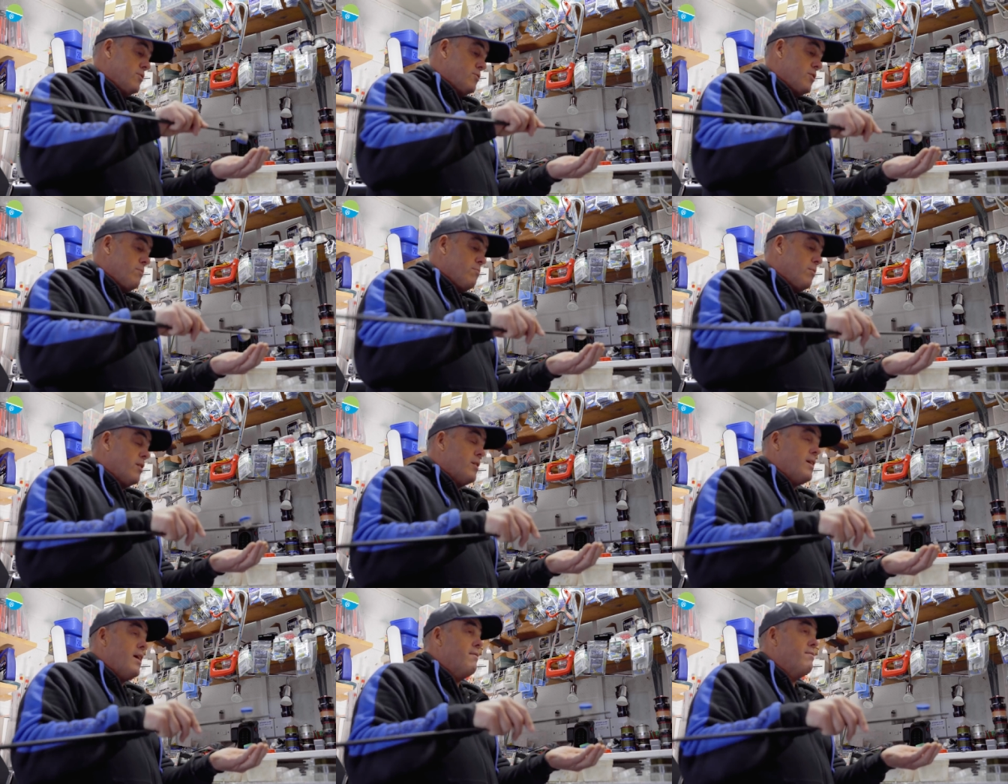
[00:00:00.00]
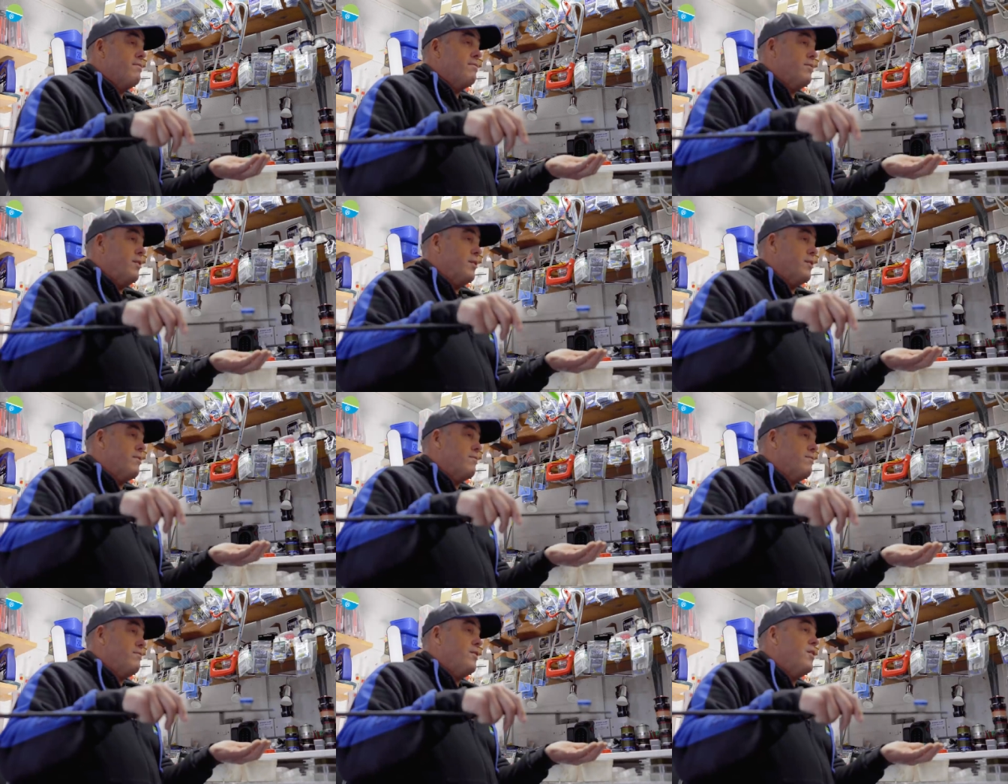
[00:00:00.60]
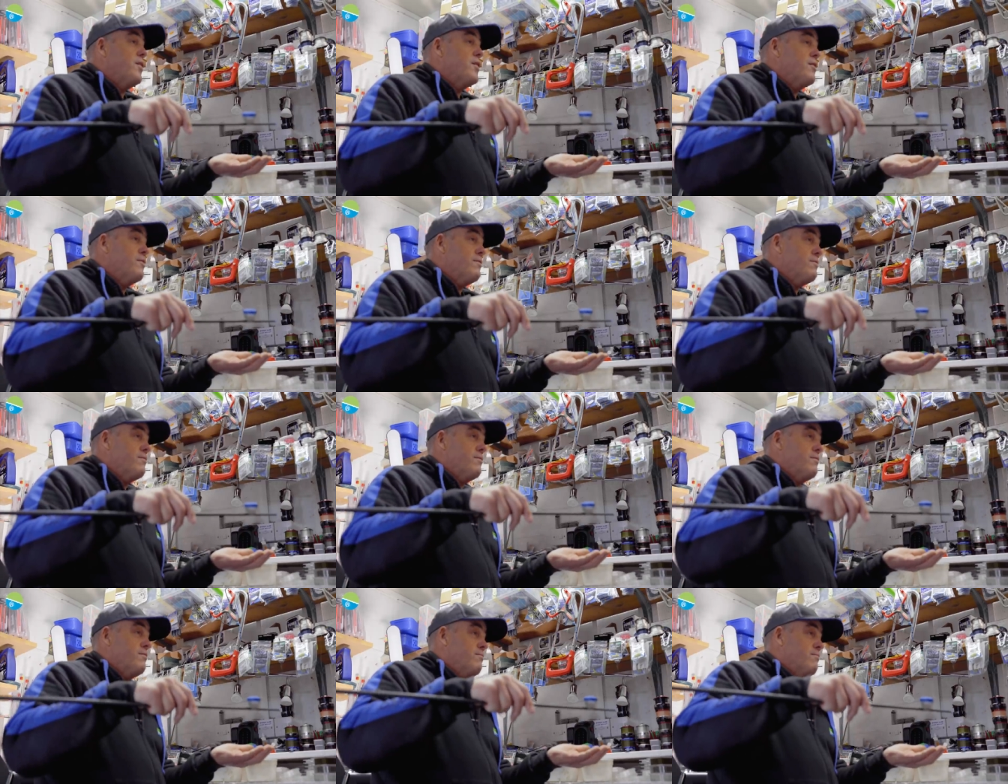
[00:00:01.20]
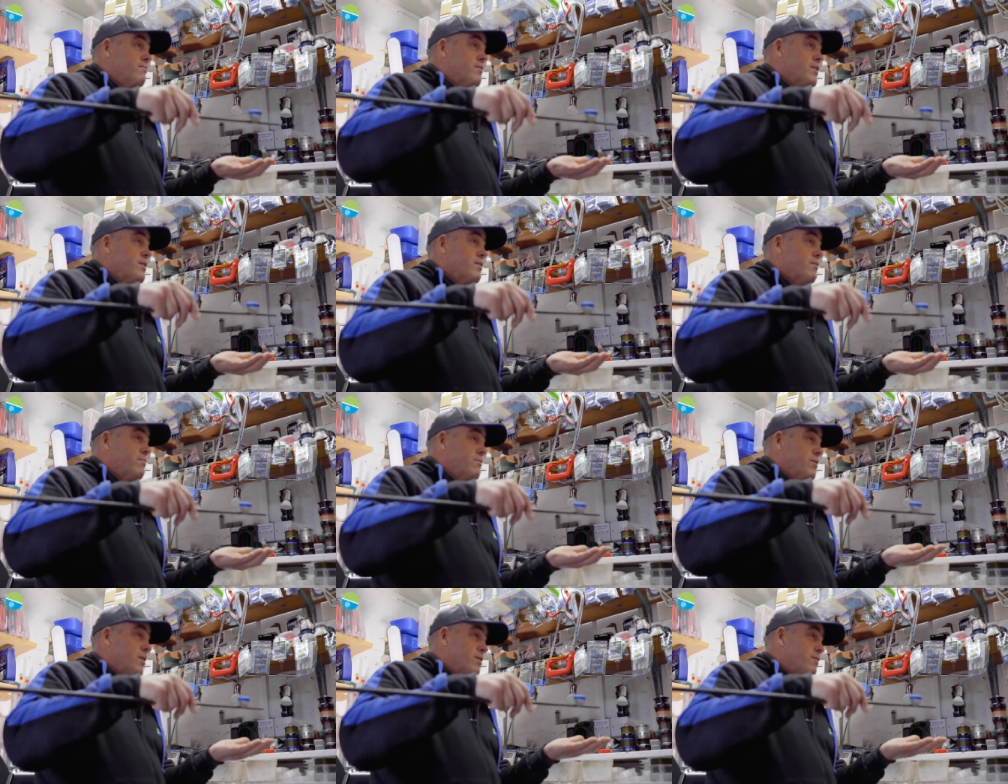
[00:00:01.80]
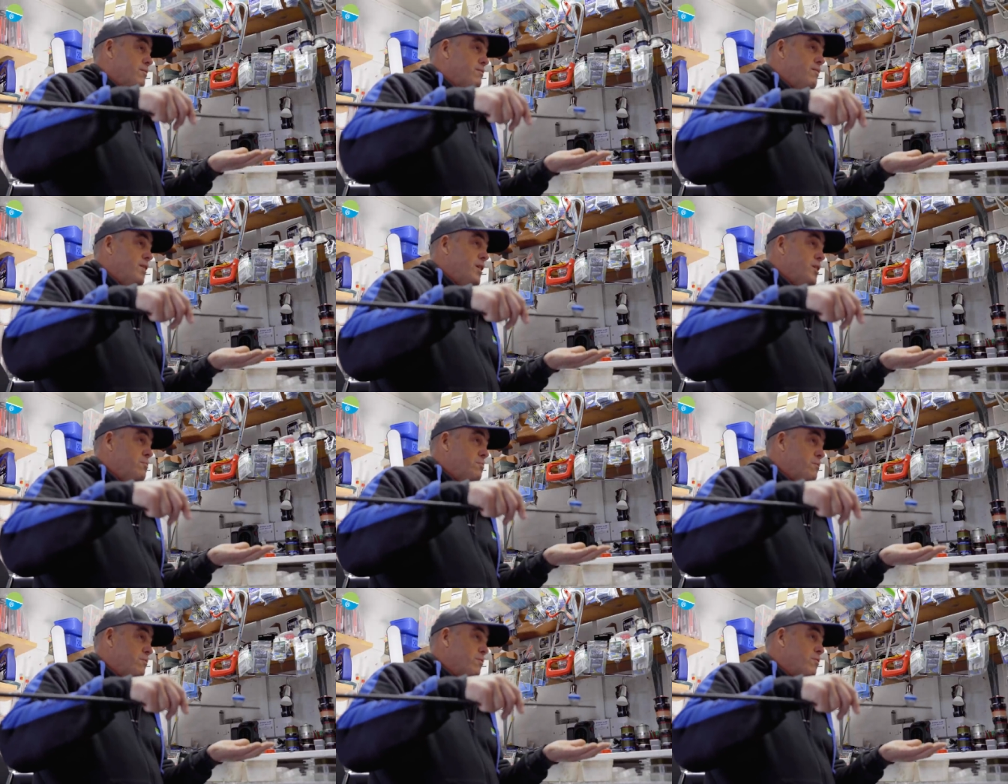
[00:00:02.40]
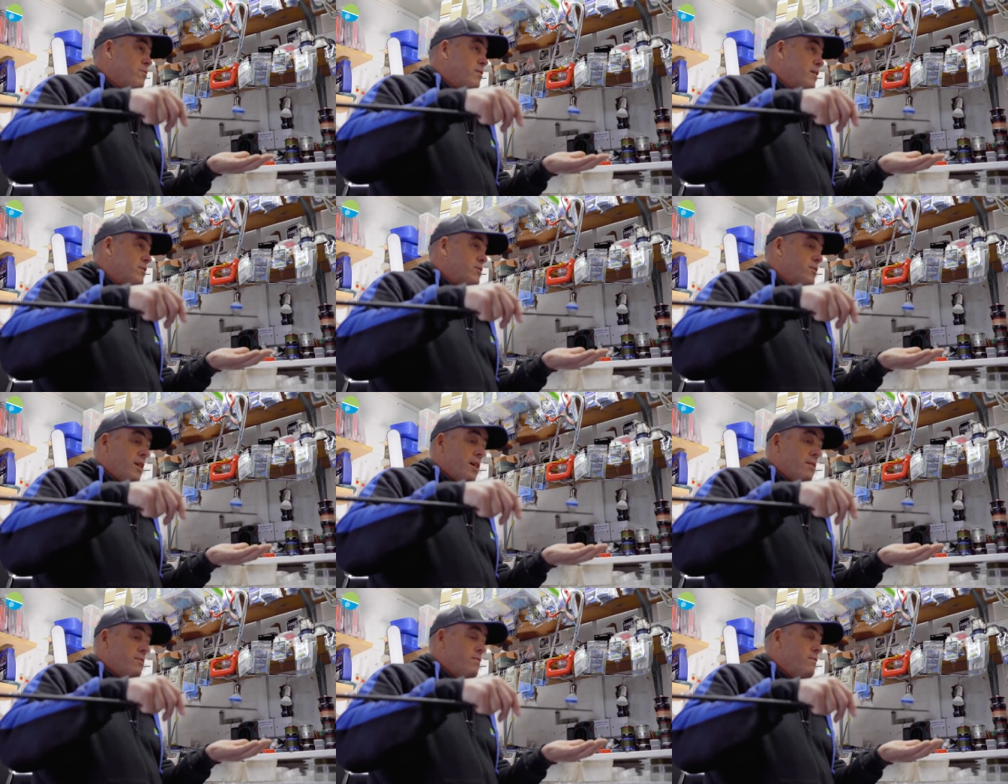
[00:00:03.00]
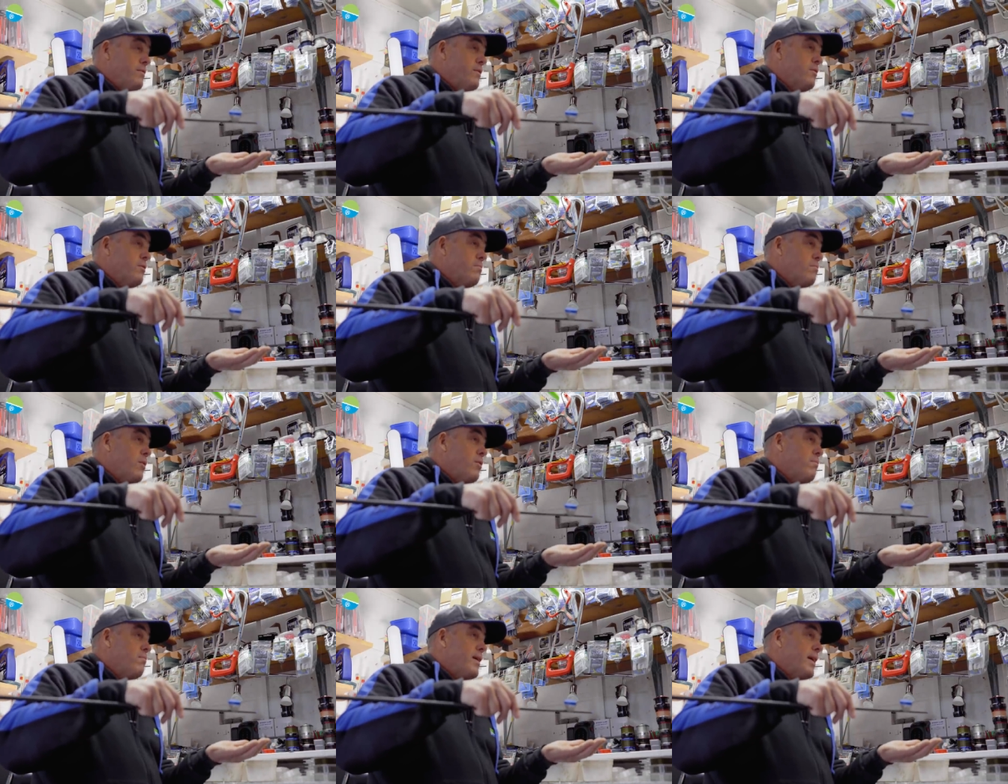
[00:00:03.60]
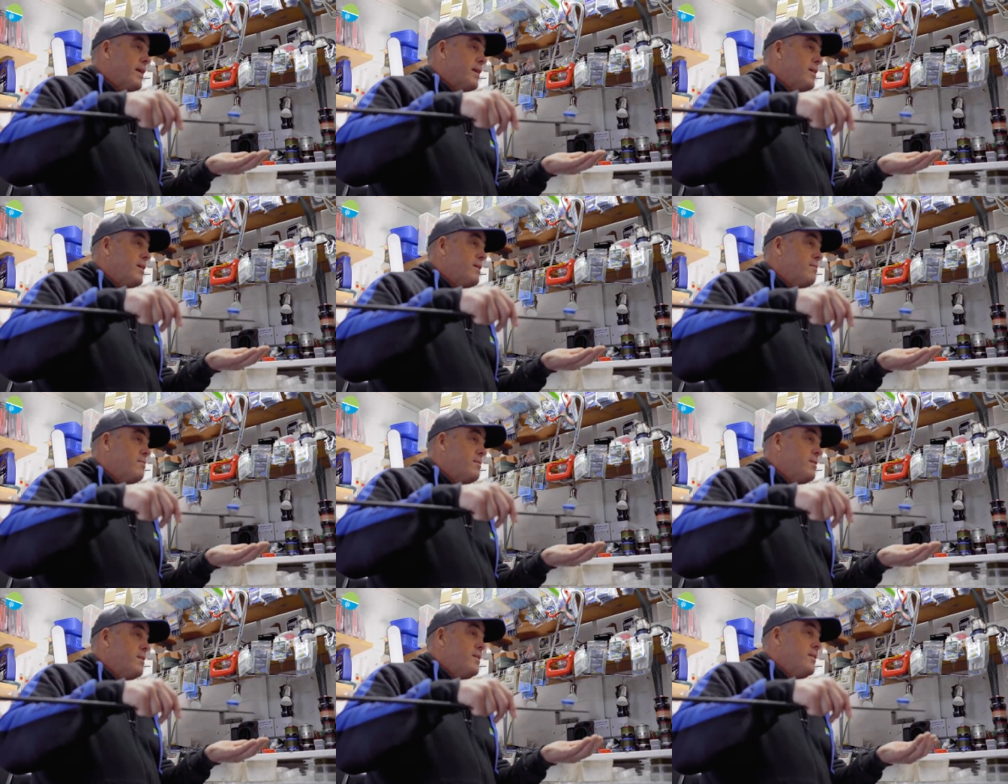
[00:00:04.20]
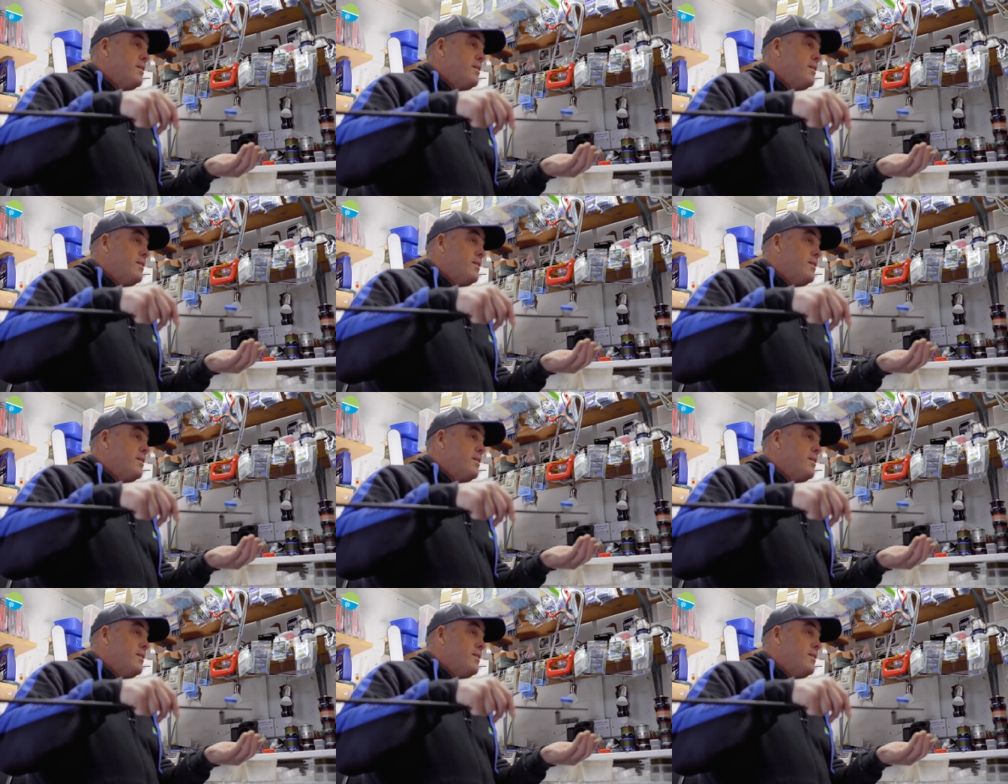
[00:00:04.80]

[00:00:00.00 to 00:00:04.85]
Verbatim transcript: So you might have like five fish before you actually have to fill the pot back up.